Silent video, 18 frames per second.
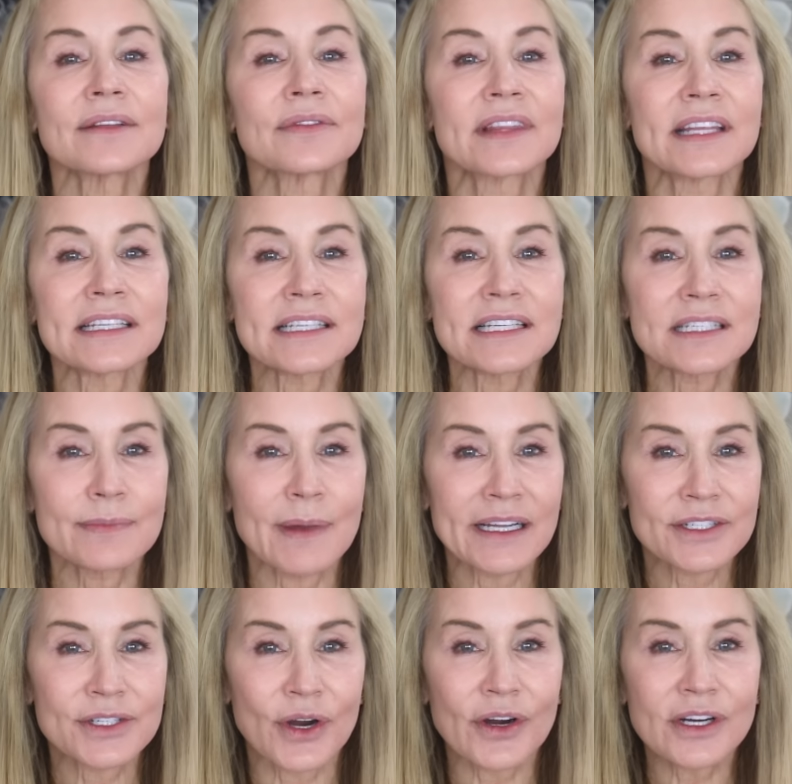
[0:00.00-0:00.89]
this is
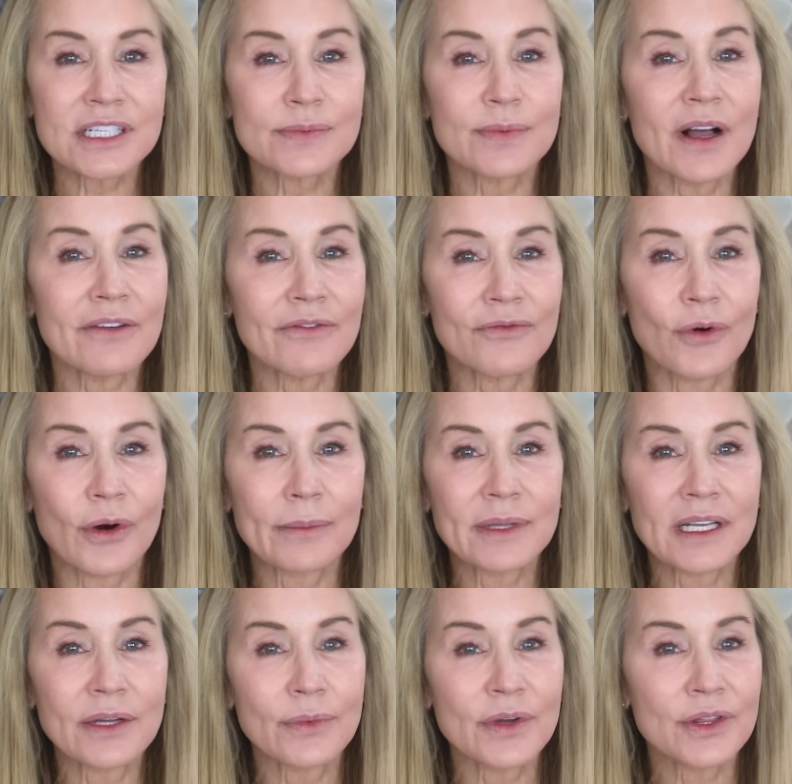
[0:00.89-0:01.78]
my dark spot
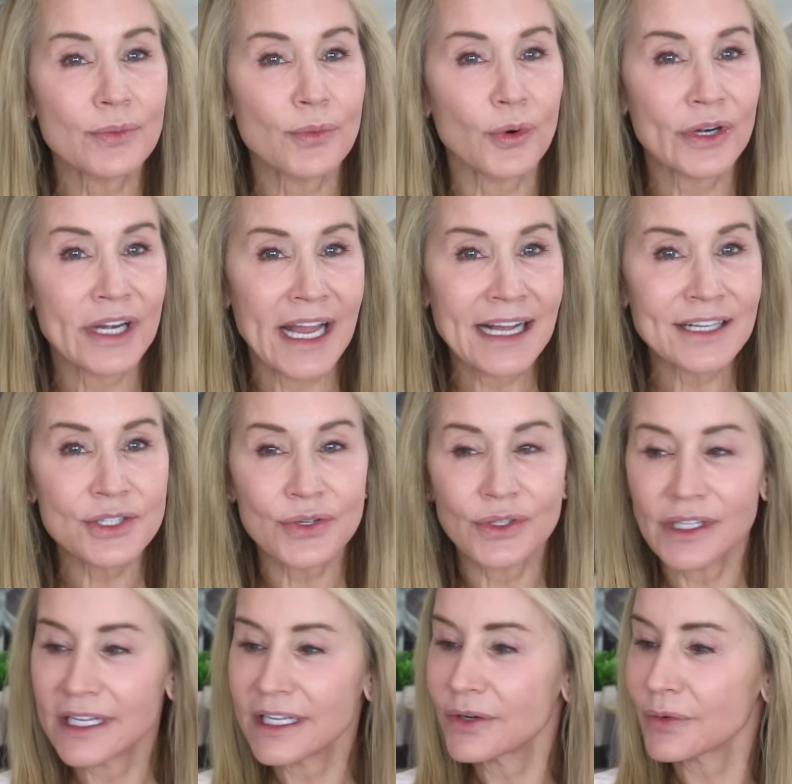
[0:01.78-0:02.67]
formula with more
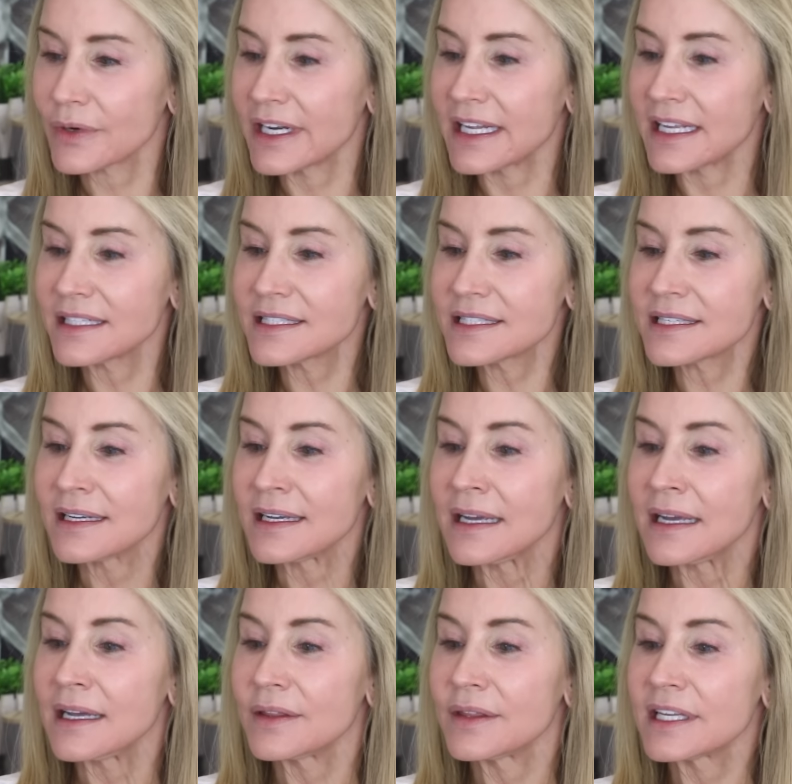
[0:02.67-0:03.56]
natural ingredients.
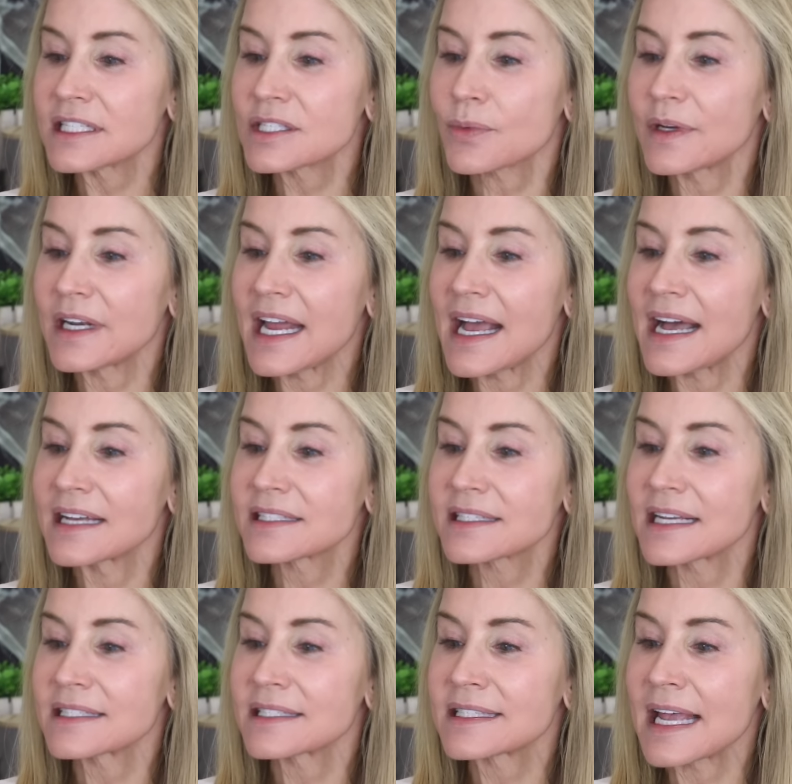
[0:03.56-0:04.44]
This one
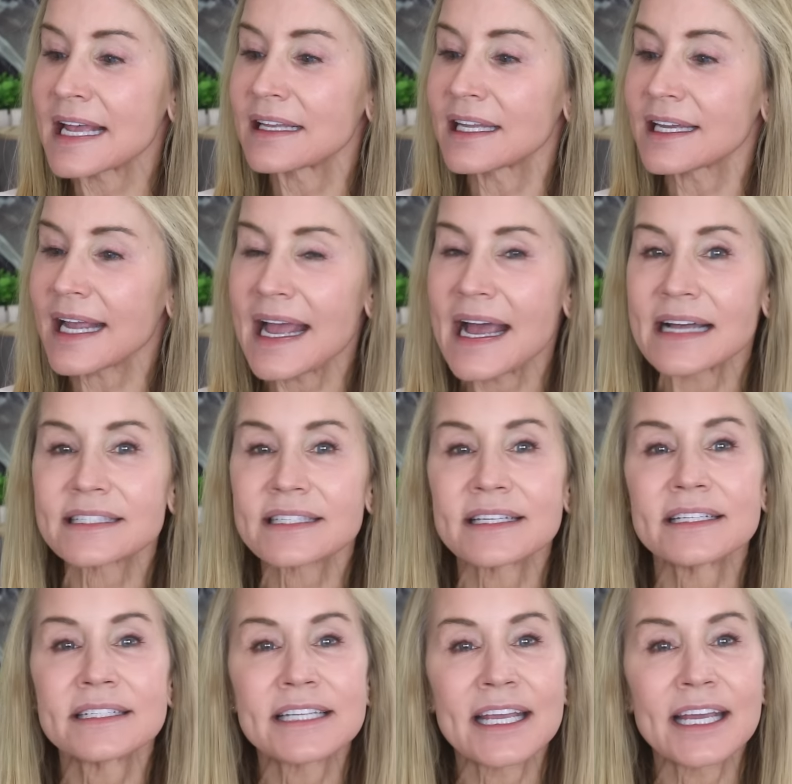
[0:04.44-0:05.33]
has azelaic
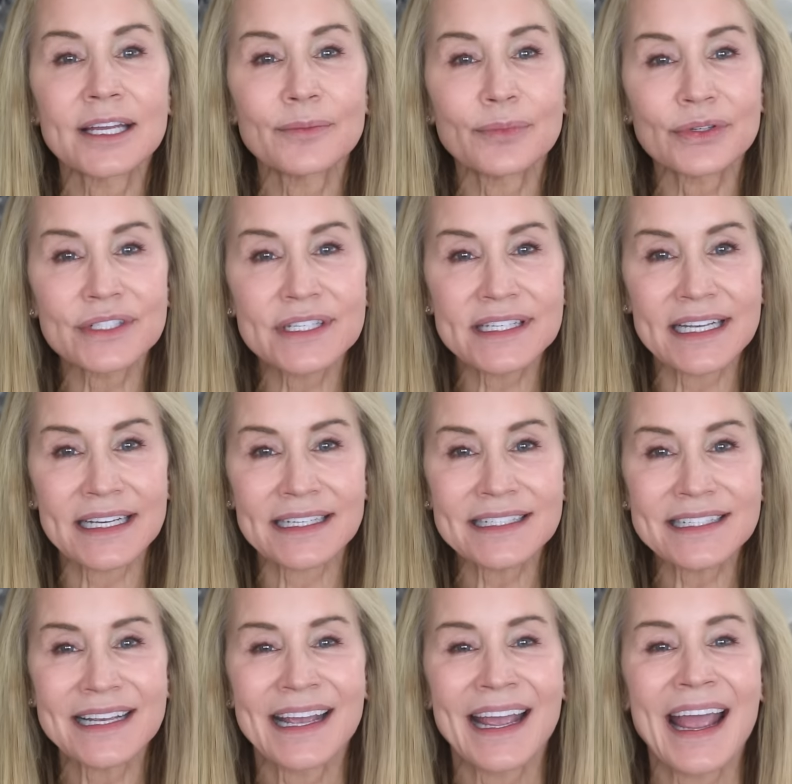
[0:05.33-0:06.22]
acid
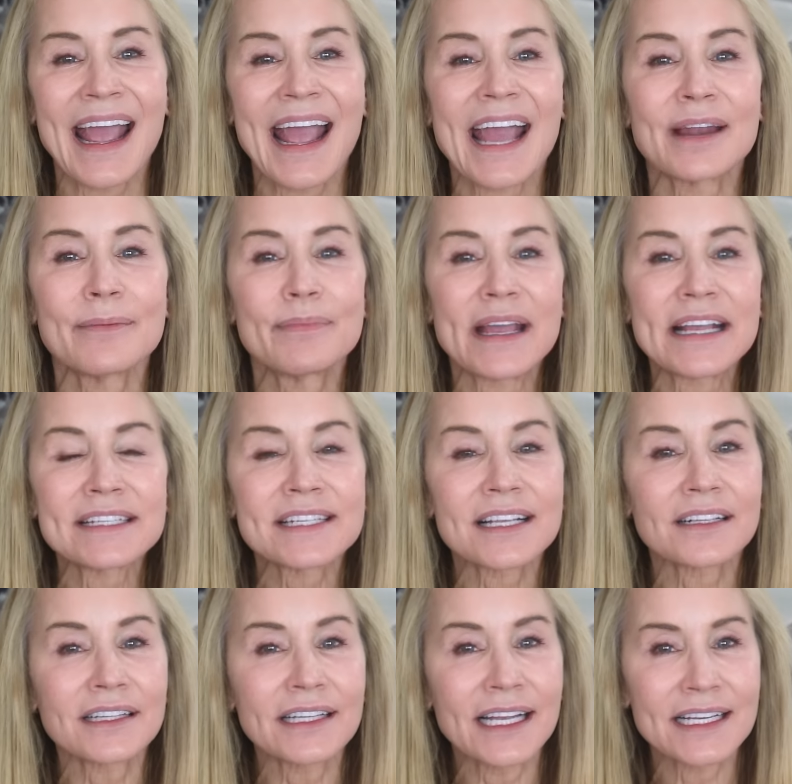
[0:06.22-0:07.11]
10%, and
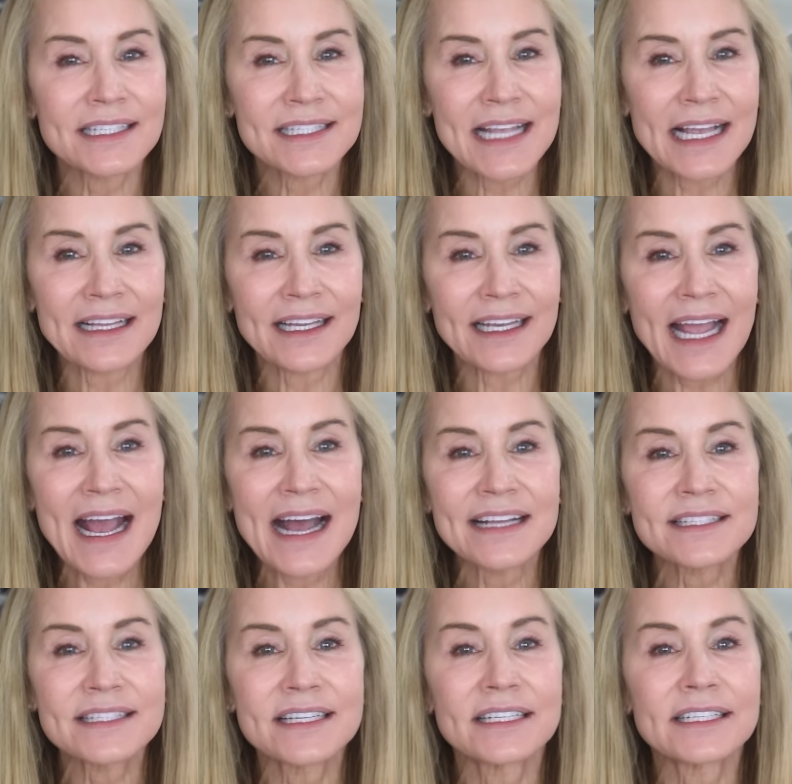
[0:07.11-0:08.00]
basically azelaic
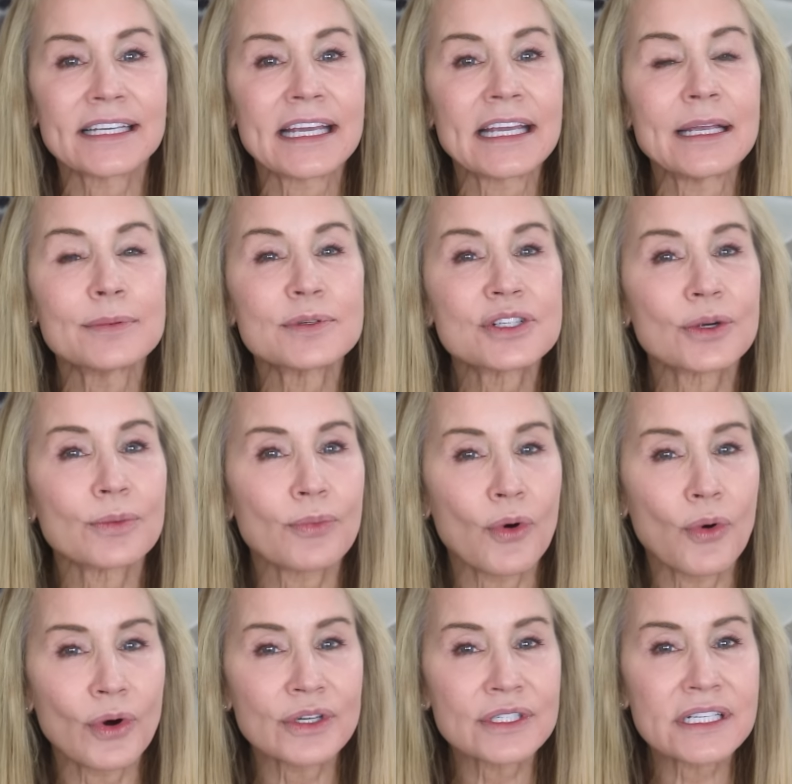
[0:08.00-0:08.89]
acid keeps your
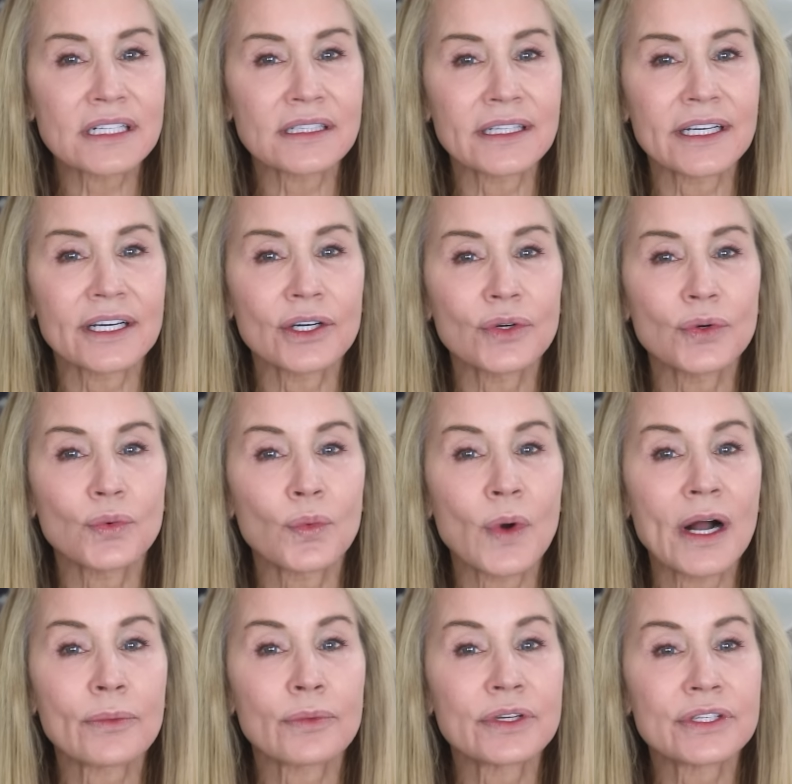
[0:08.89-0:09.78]
pores clear
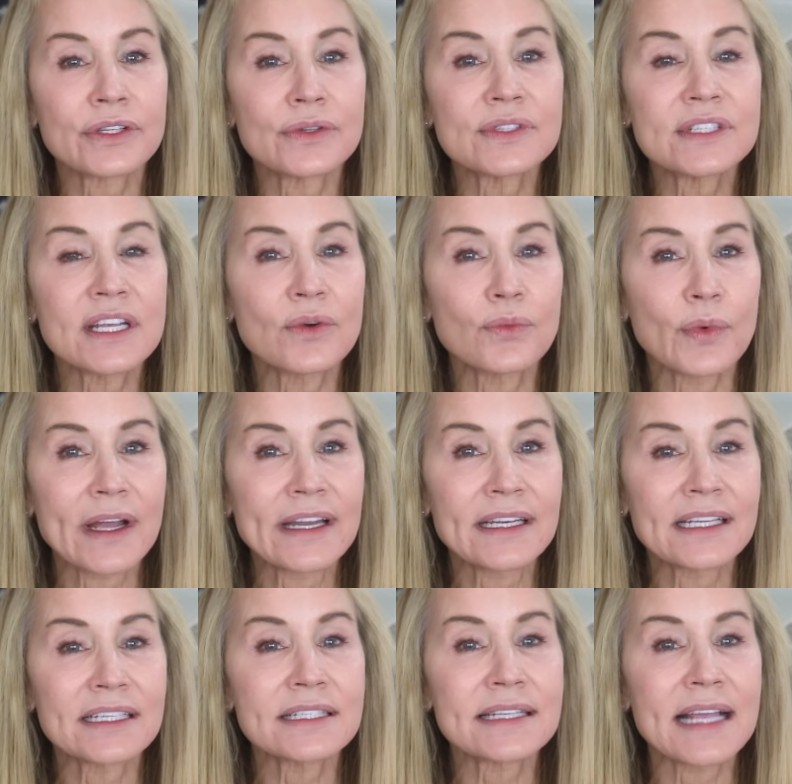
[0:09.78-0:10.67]
while reducing
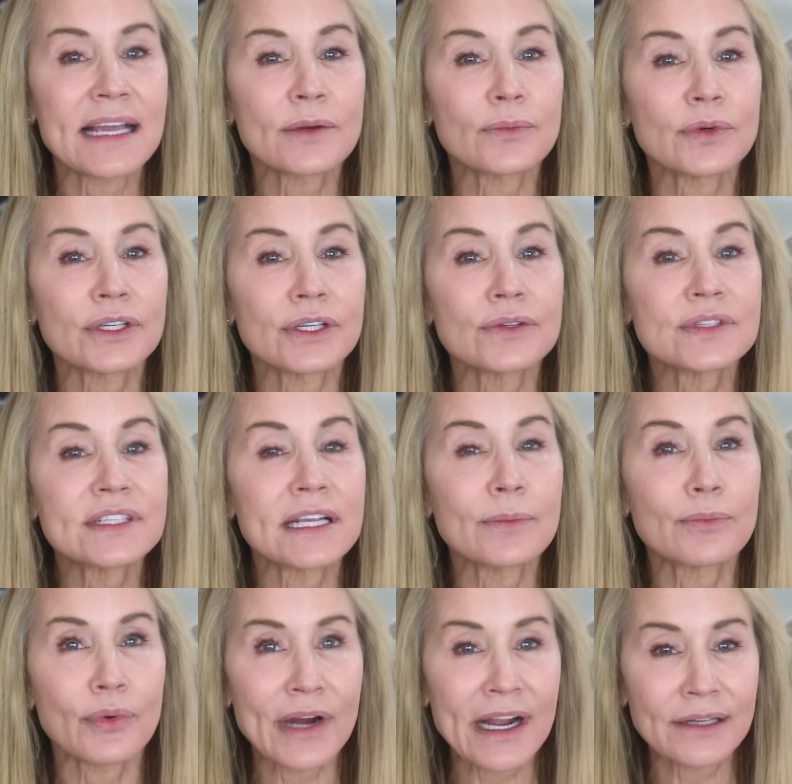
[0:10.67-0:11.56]
redness and
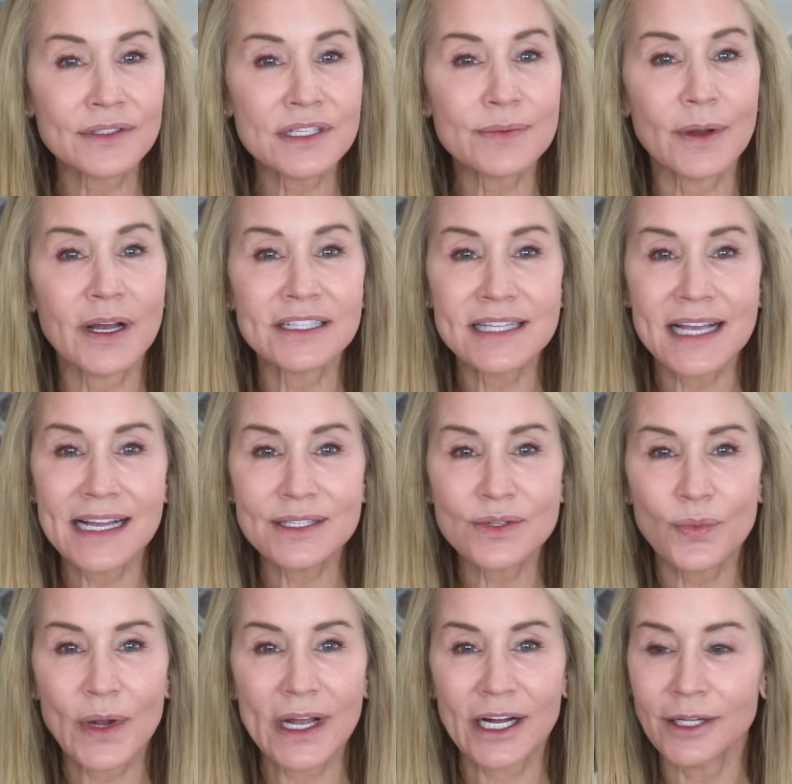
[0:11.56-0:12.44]
reducing brown spots
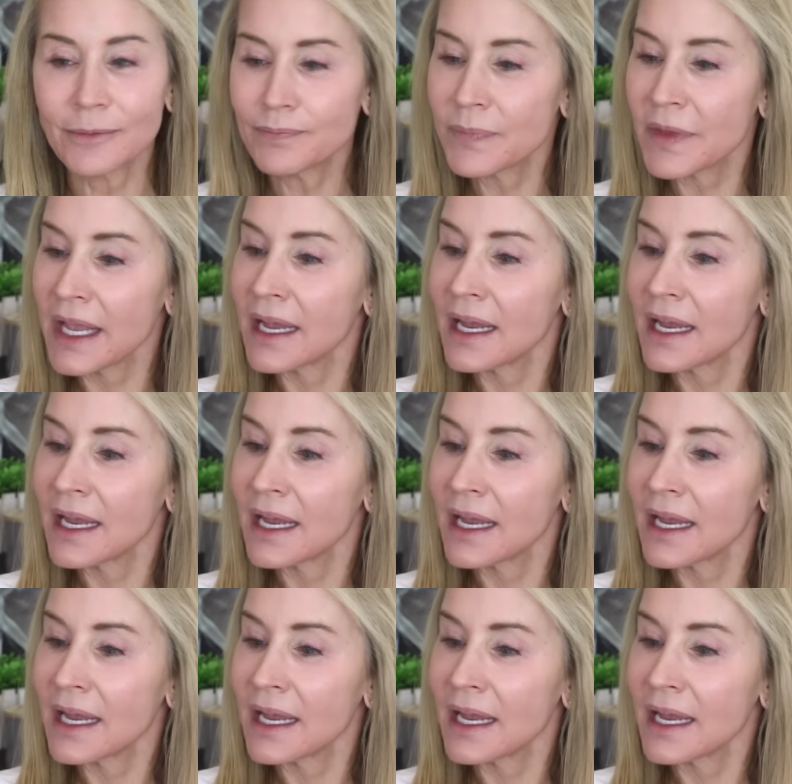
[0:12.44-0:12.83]
as well.